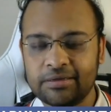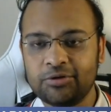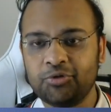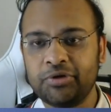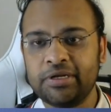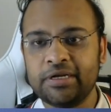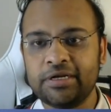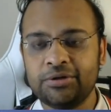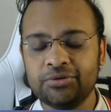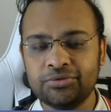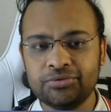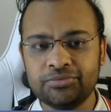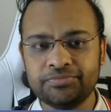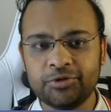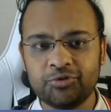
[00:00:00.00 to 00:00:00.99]
Queen
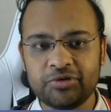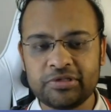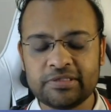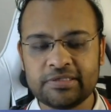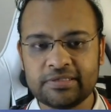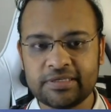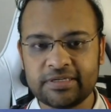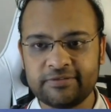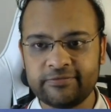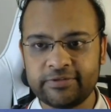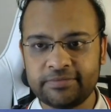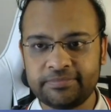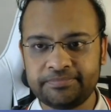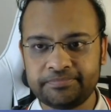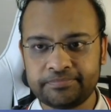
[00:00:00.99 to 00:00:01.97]
e2, queen
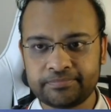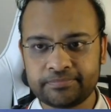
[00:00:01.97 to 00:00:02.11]
c7,